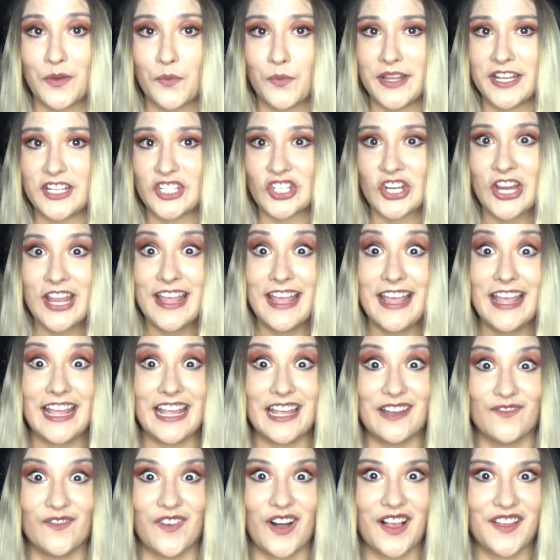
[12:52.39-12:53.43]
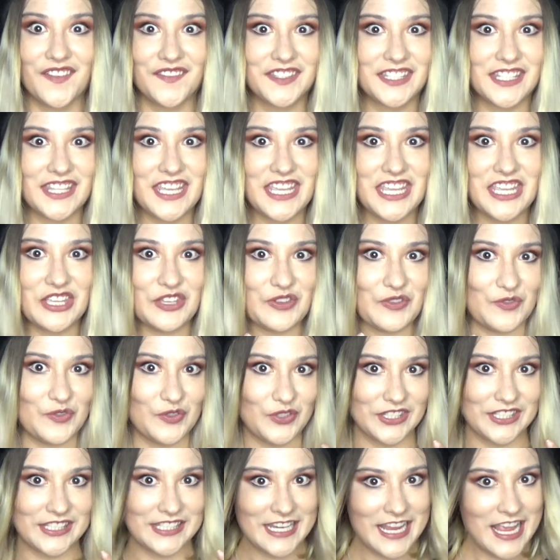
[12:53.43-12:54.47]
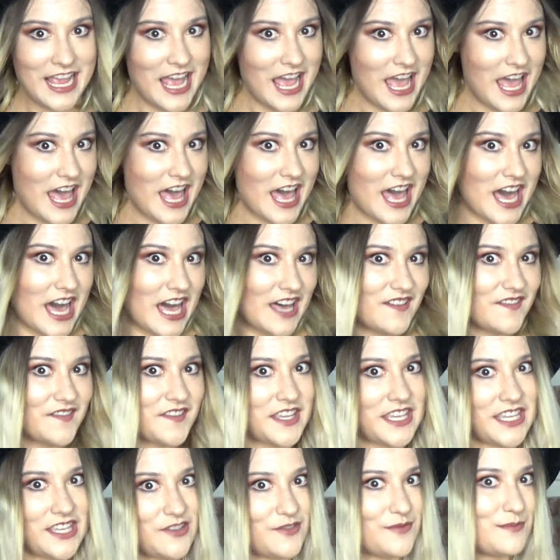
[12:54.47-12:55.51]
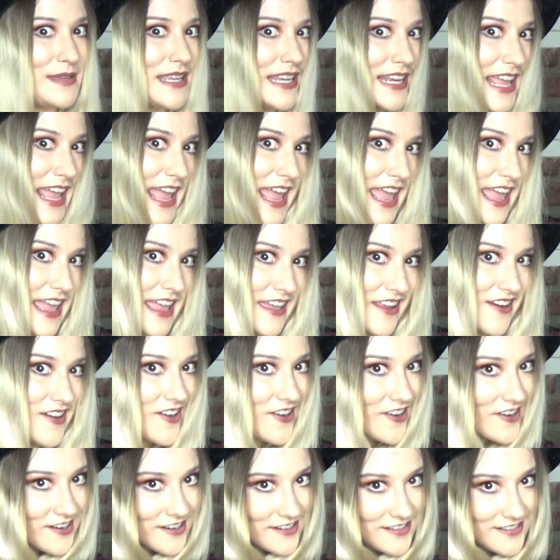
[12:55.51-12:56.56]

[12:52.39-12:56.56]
which involves the use of human hair.